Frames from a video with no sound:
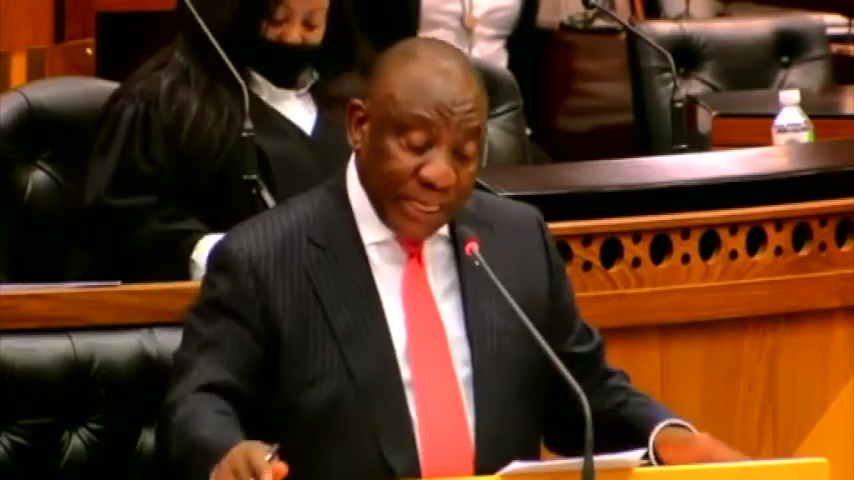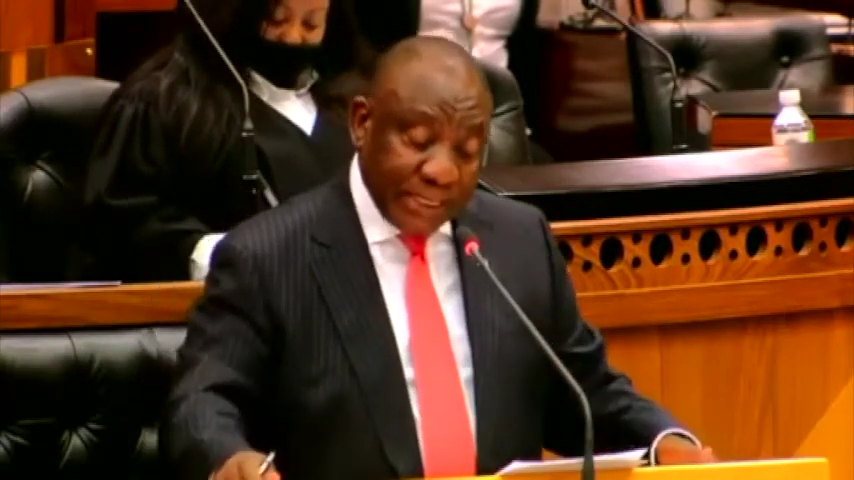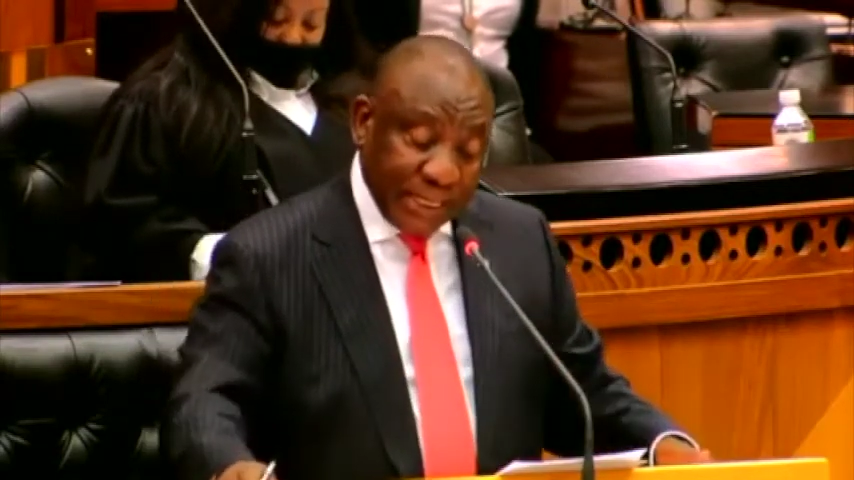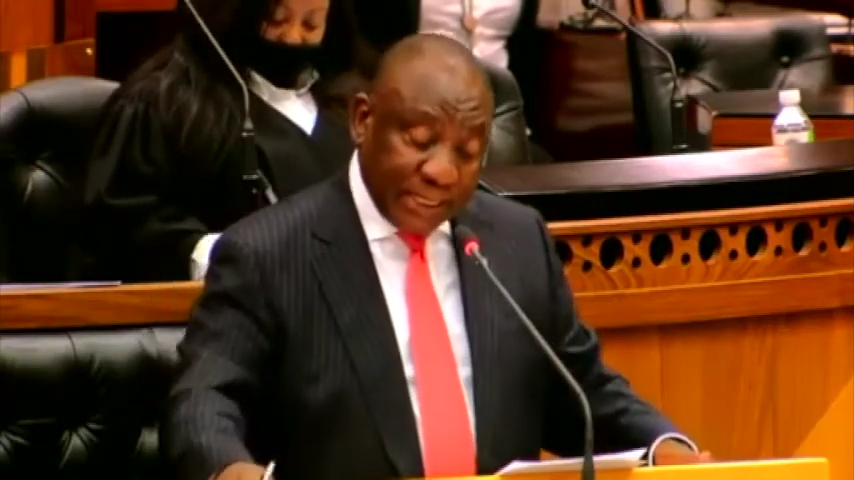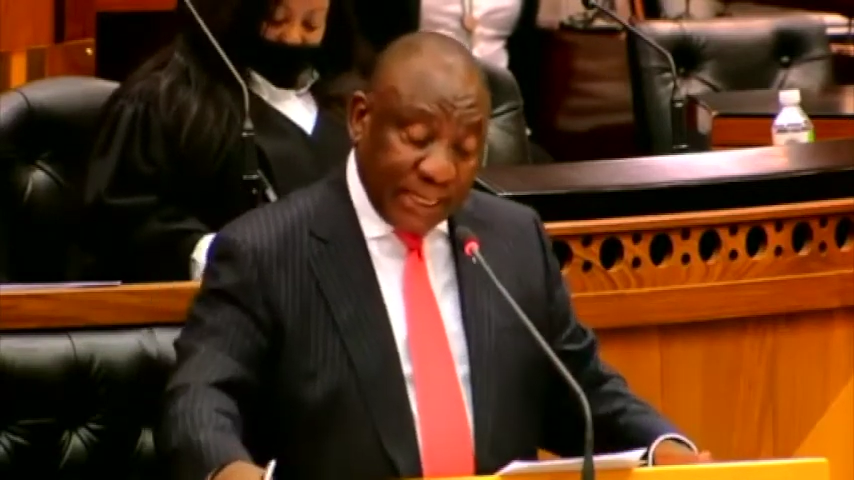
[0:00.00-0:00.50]

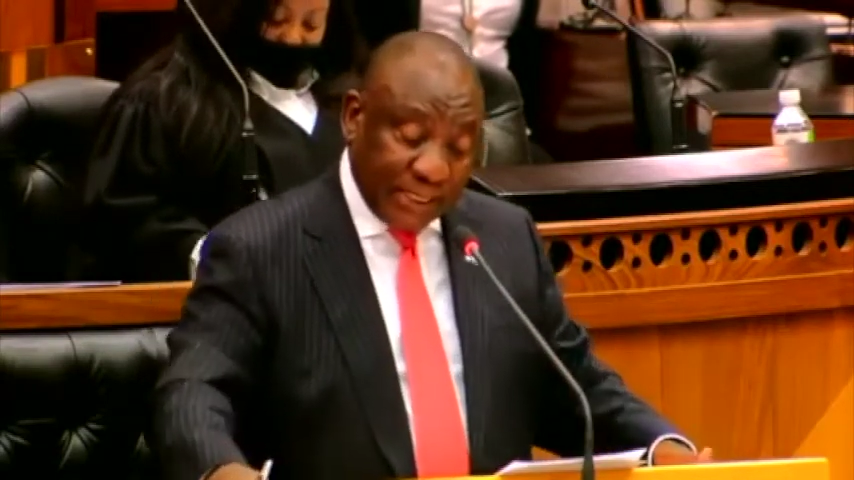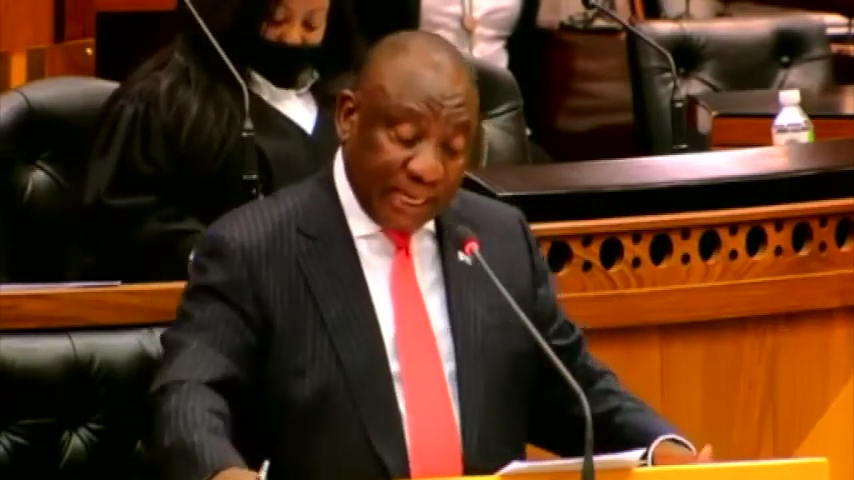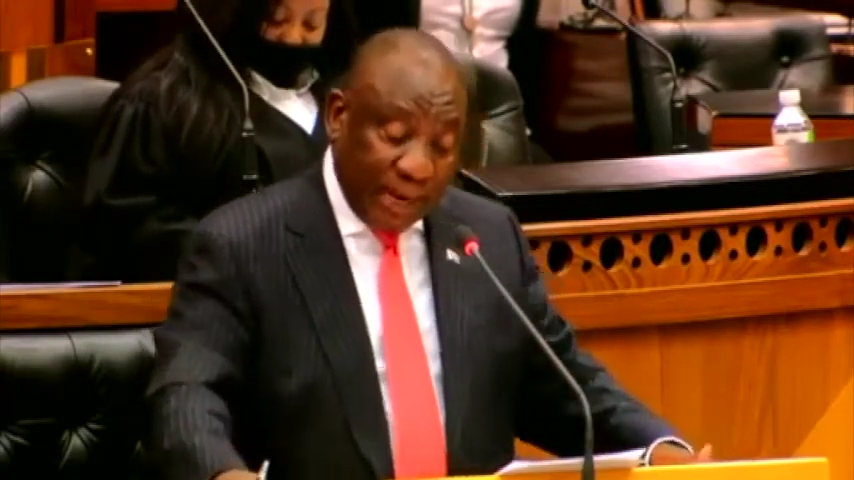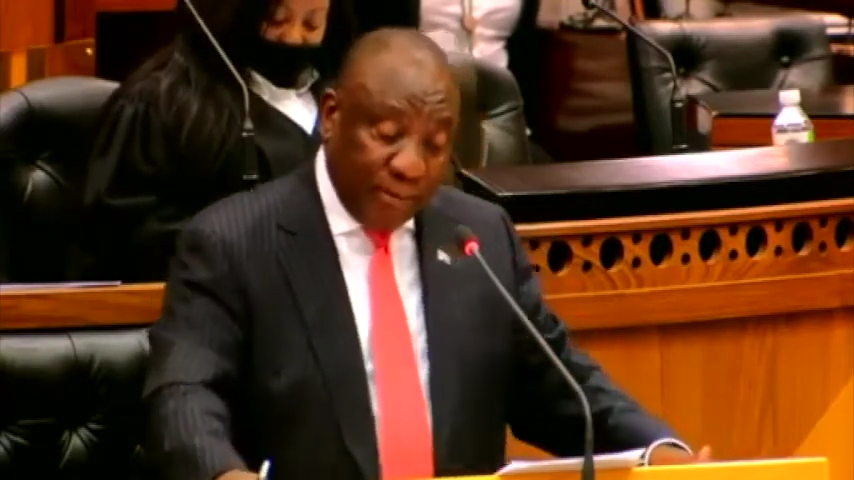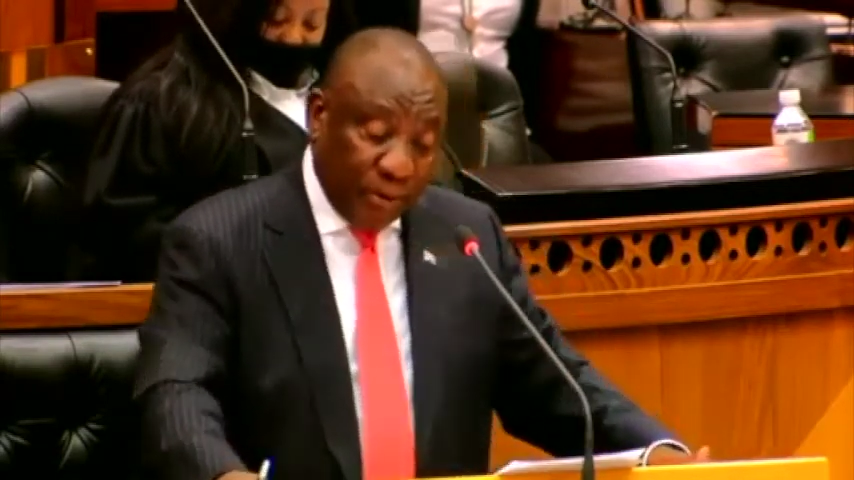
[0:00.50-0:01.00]
entered
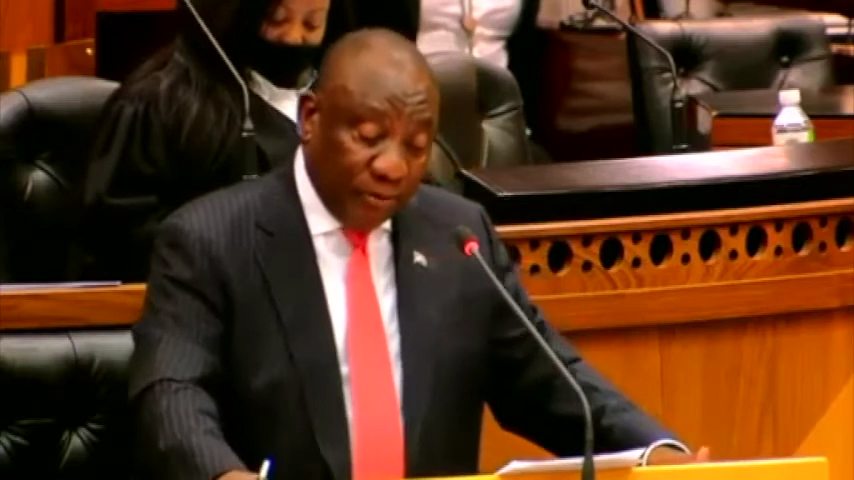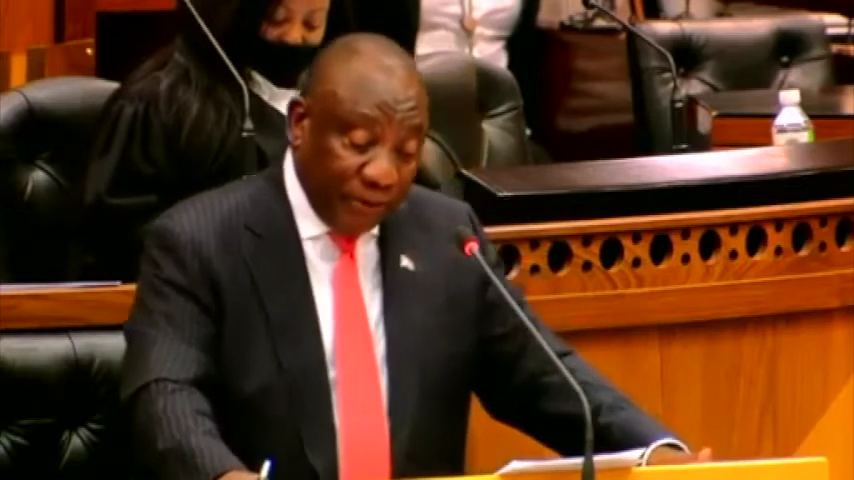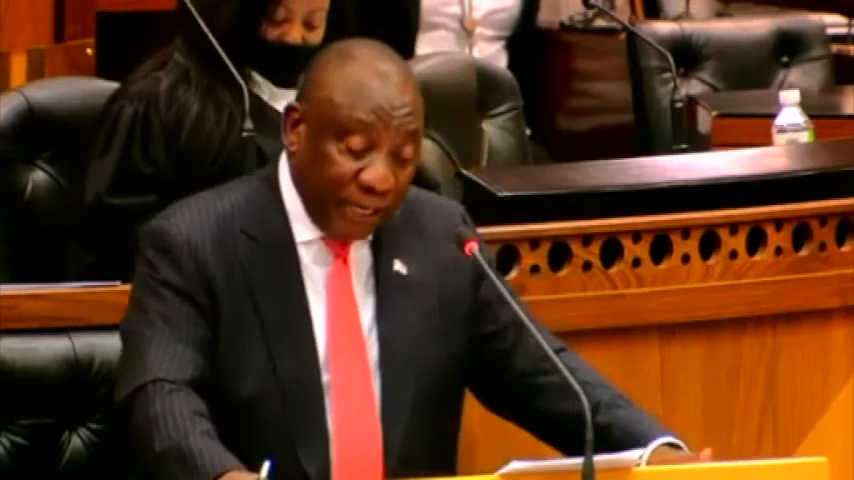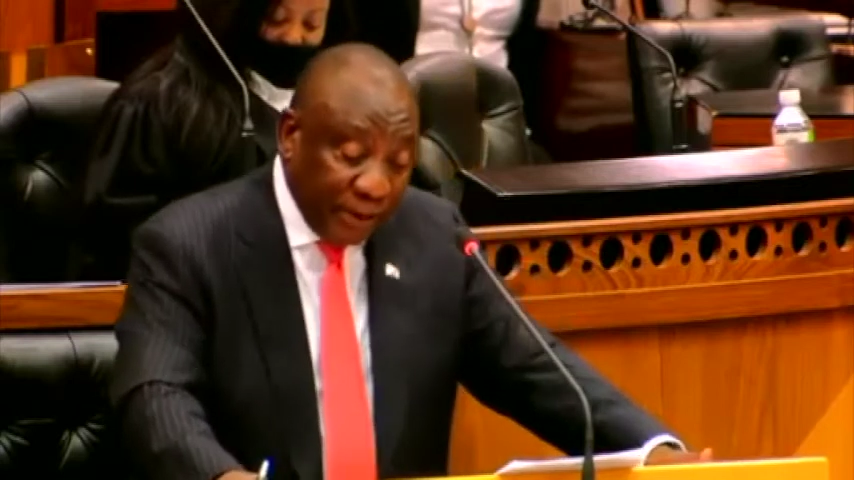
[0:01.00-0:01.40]
that type of